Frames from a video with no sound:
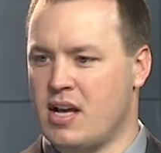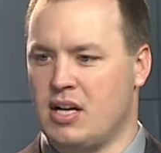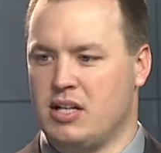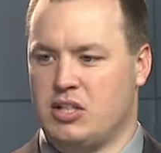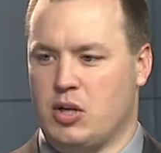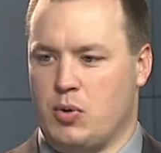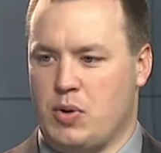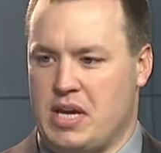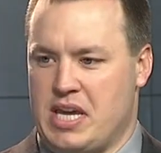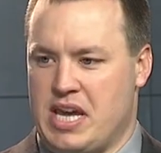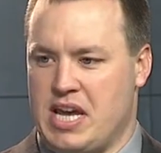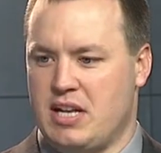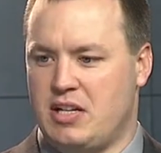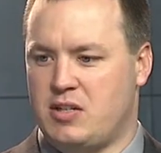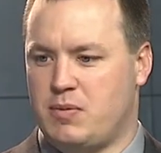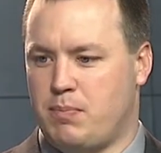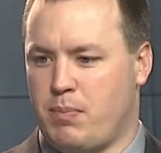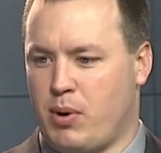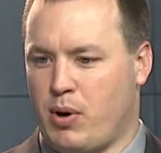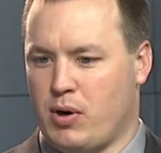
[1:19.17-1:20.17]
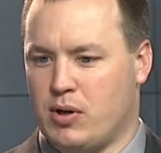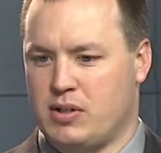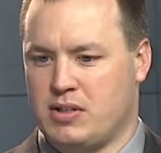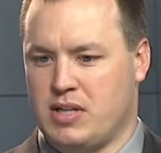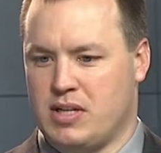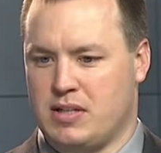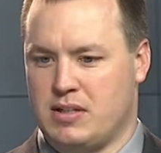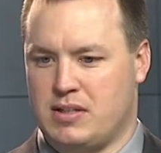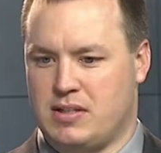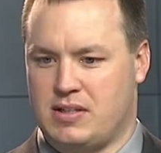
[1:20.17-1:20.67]
So each
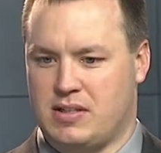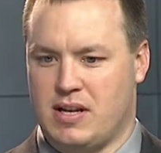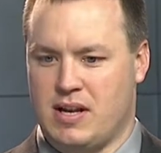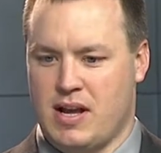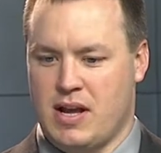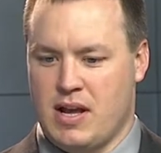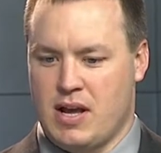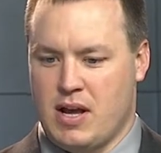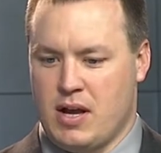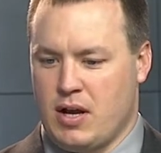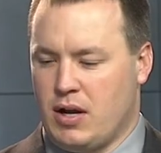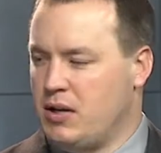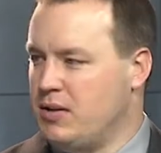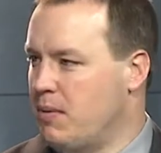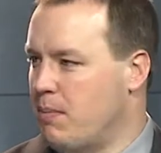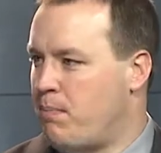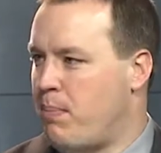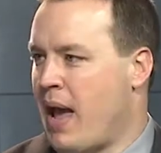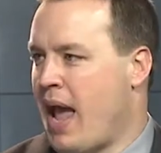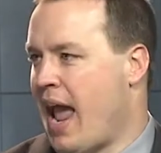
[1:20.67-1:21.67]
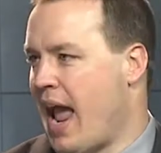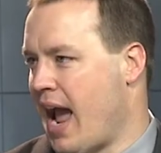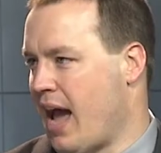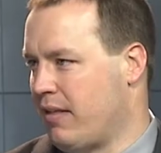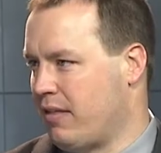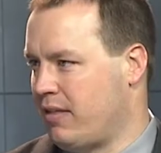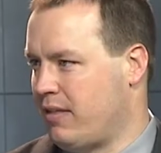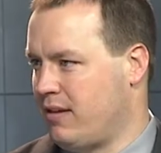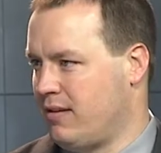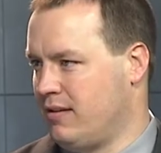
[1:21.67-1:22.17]
person's
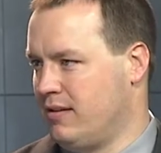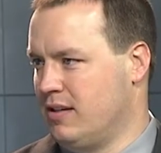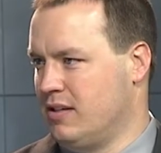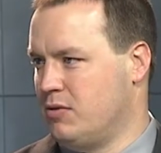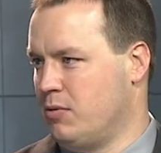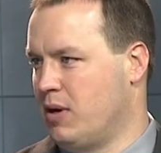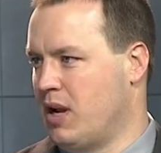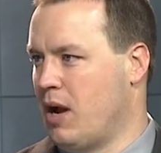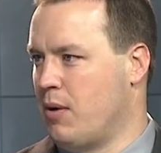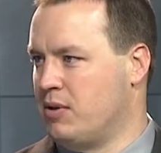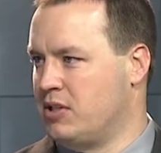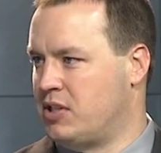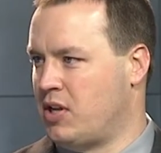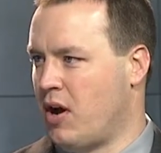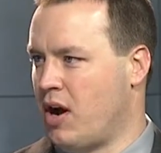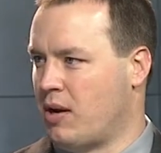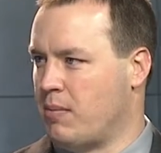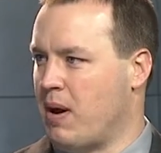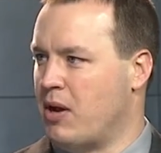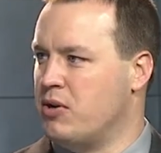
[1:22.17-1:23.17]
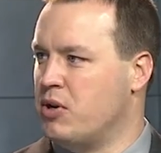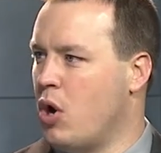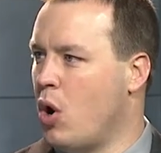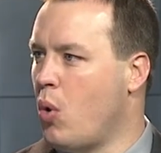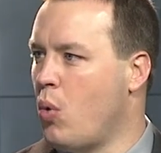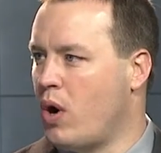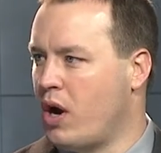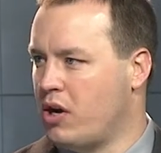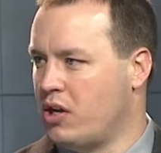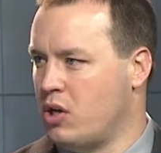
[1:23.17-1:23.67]
path is what I always talk about. Know
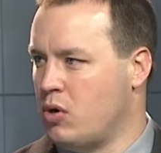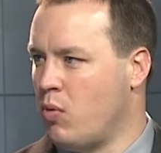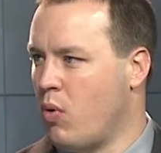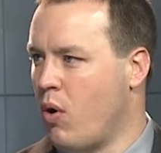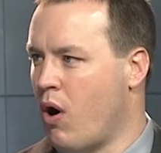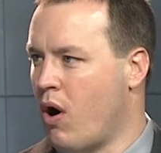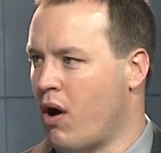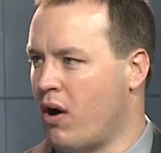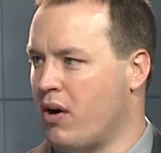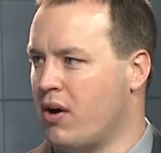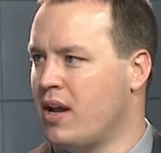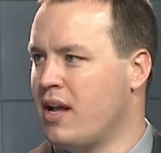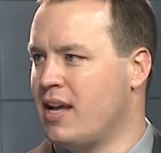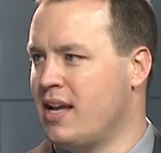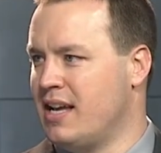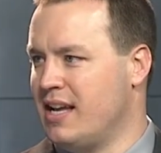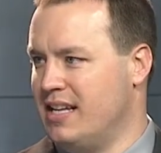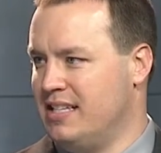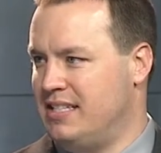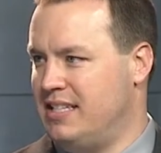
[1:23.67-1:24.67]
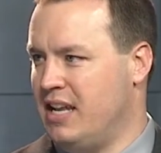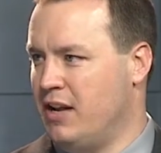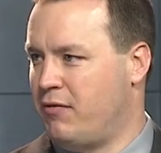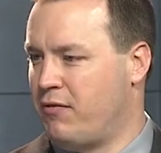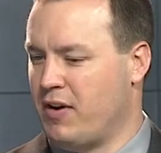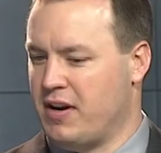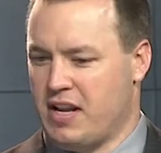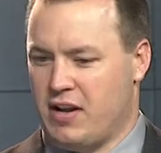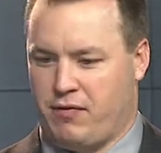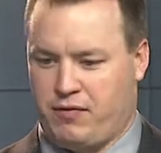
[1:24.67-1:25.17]
where you are is
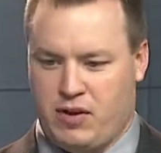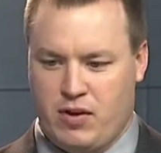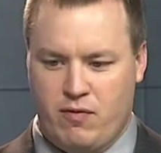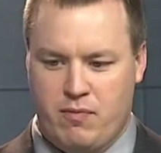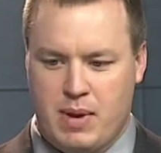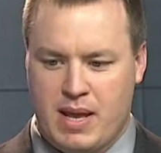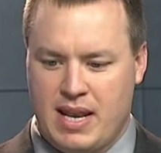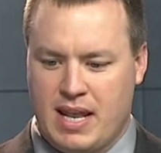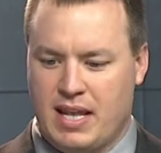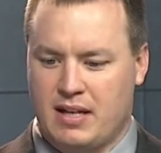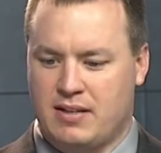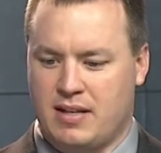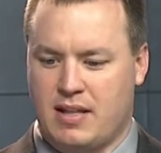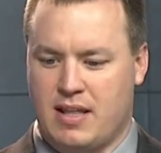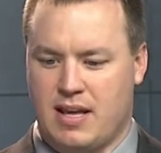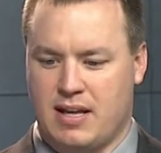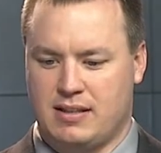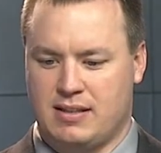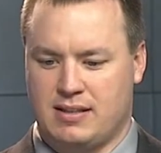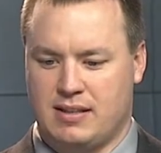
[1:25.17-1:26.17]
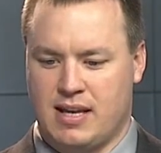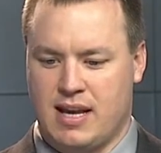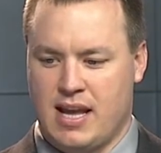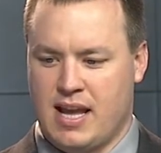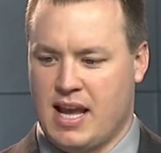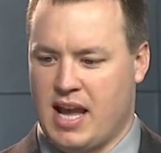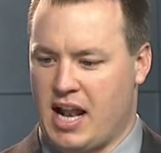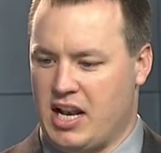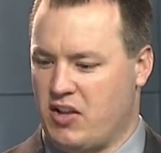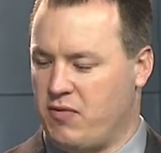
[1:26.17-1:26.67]
different. If you've been into this
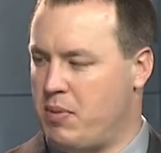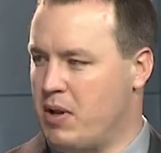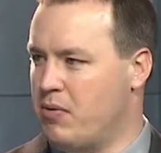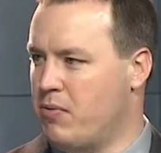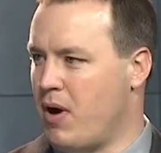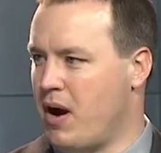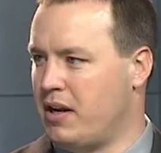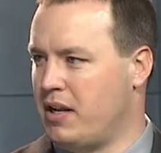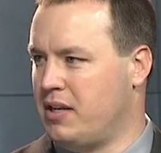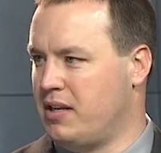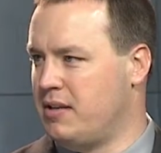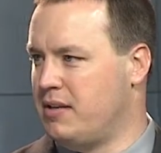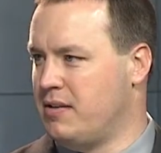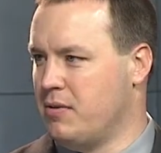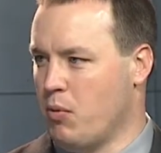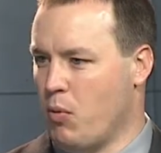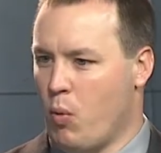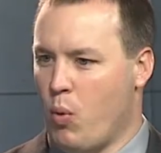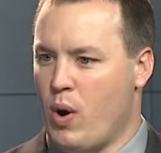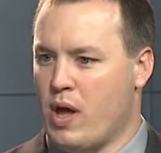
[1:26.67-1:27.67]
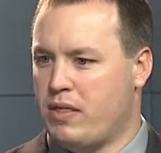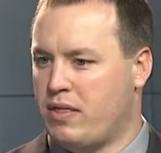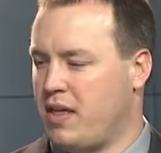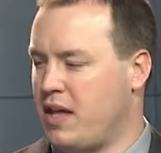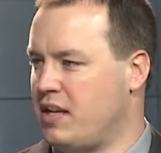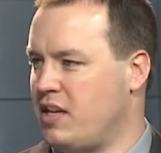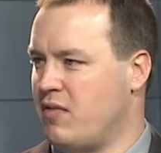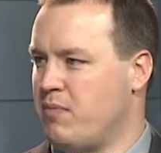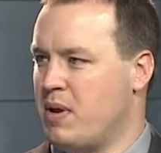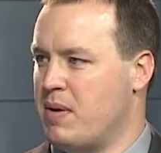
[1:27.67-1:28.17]
and you've been running with
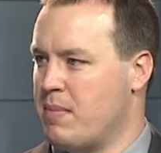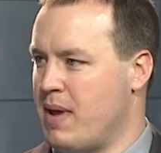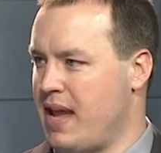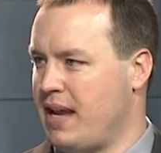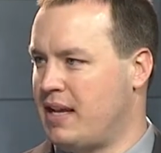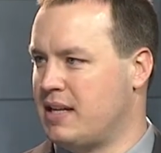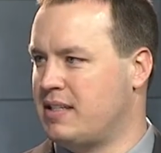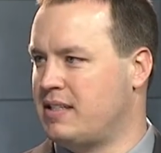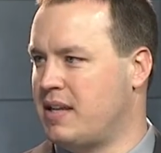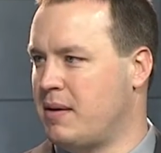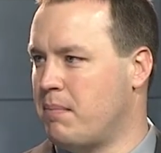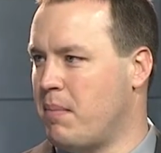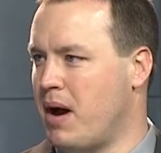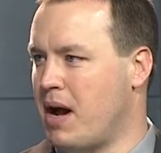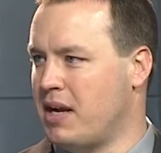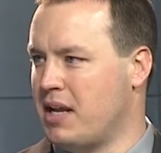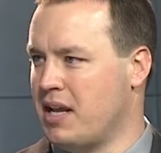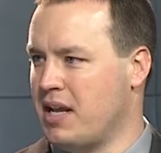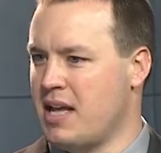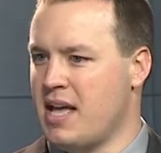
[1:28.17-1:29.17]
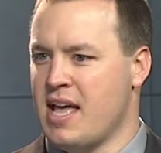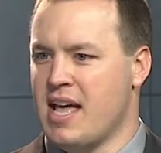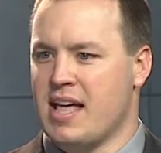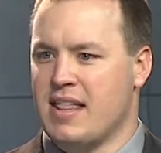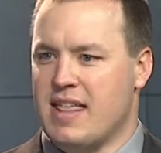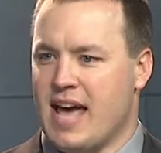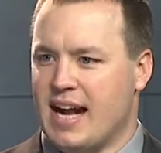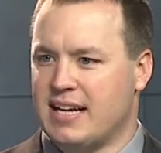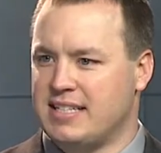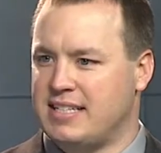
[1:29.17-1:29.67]
it, you've been making some money,
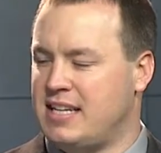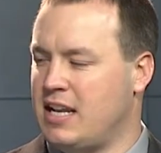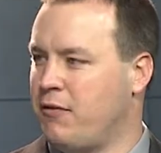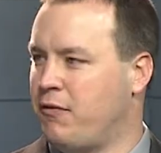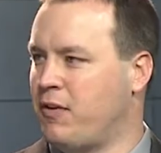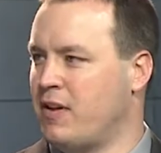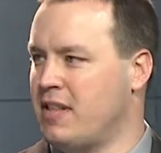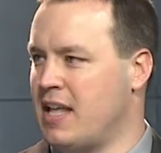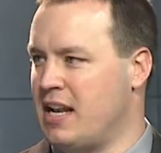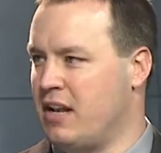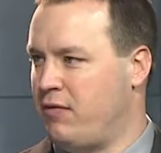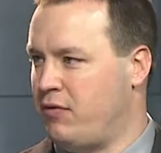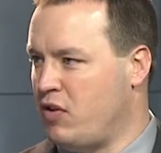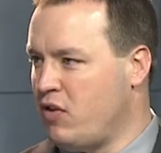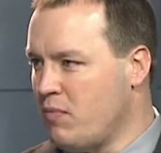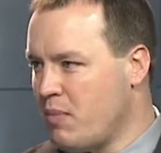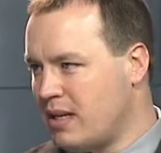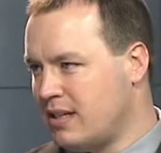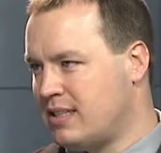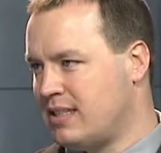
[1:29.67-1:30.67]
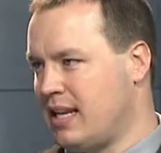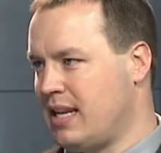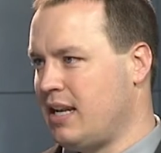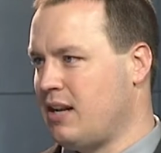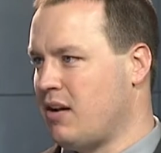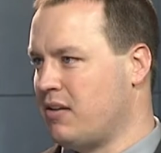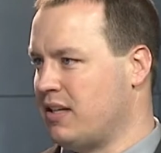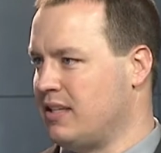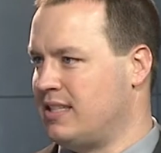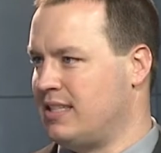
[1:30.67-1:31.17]
that's different than if you've been sitting
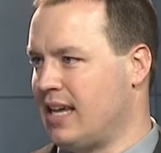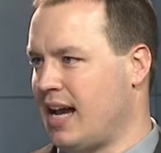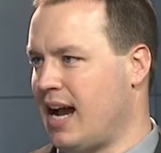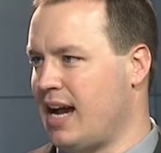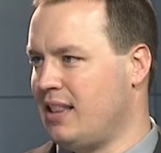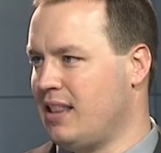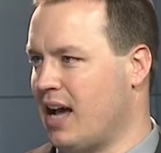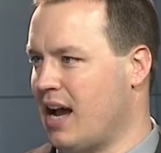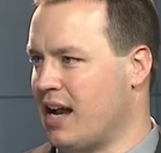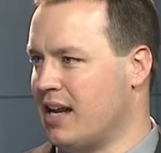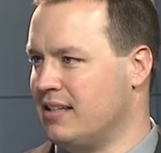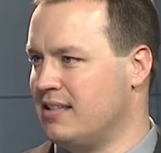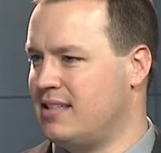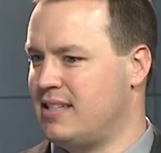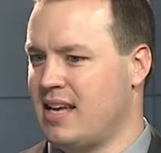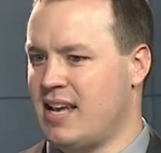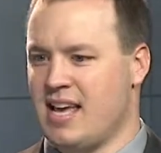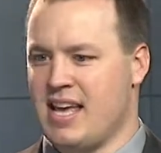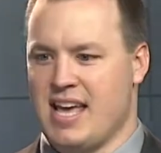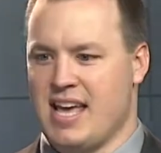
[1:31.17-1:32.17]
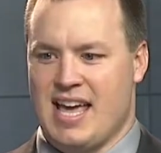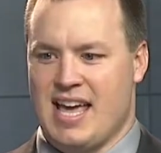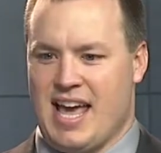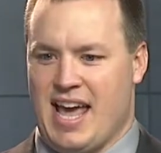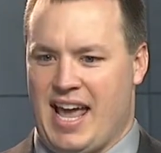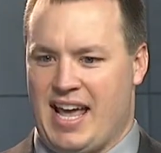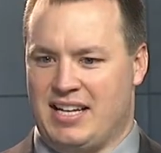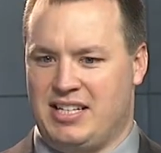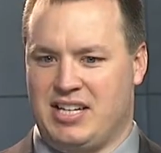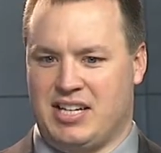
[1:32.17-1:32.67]
on the sidelines
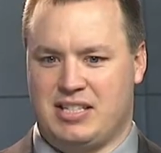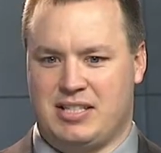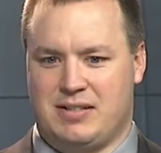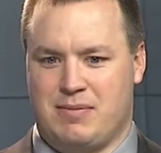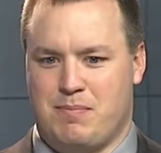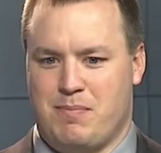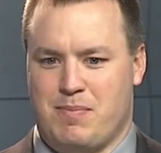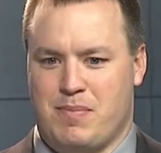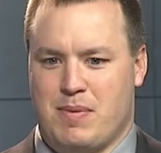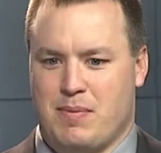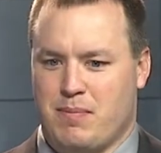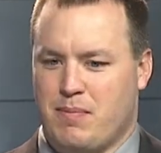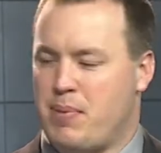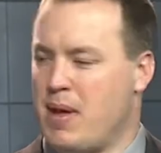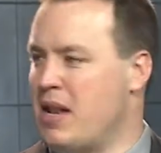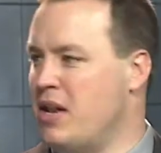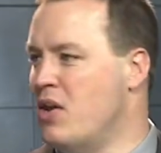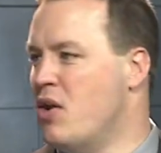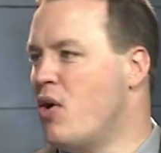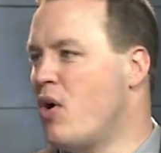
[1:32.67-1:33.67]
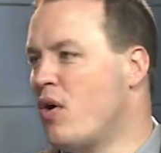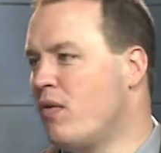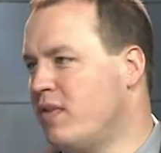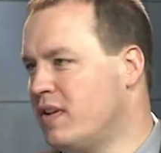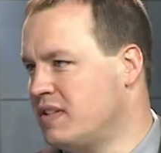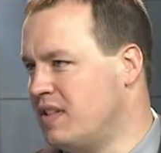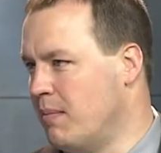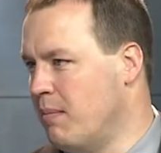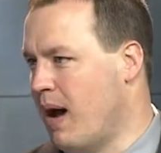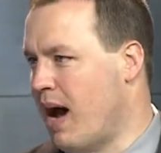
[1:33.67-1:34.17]
and just been
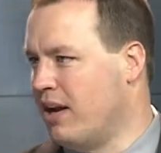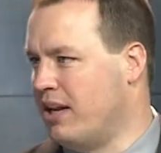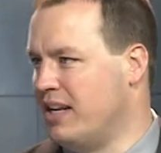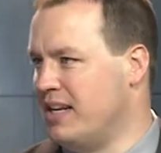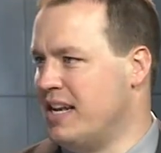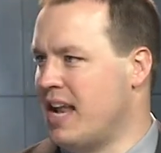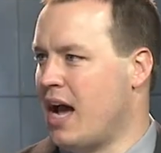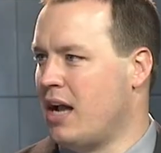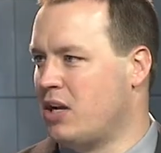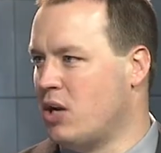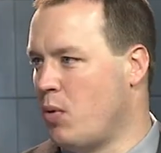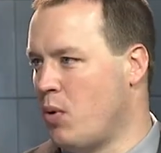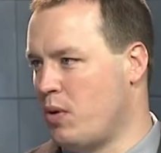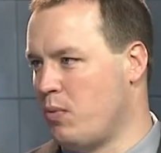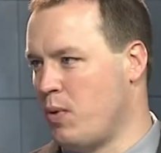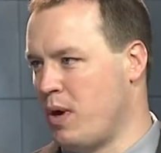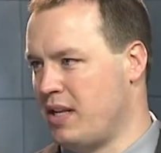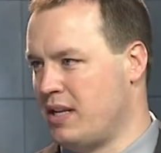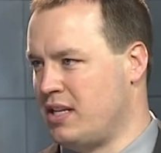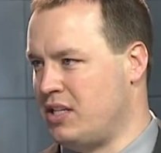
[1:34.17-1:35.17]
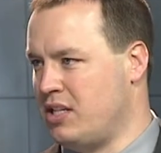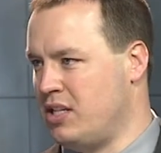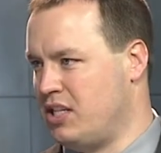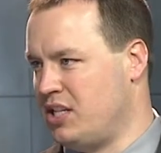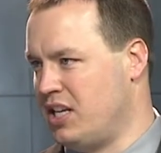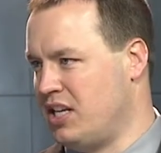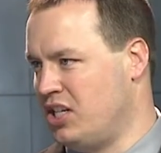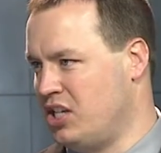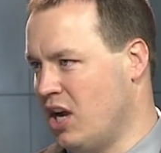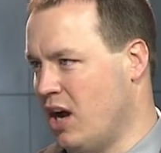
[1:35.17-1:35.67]
nervous about it, not knowing when to,
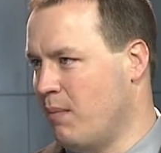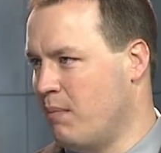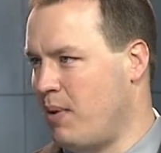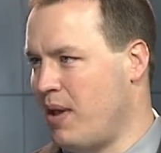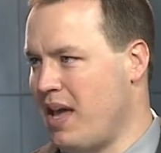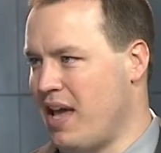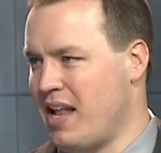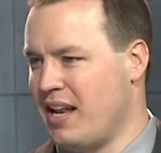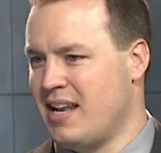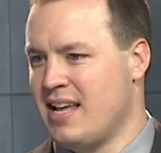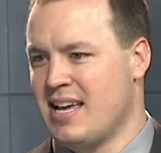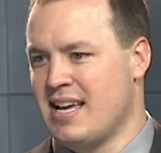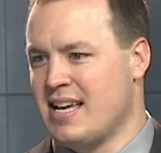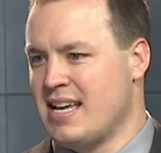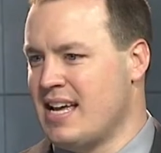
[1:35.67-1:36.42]
to jump in.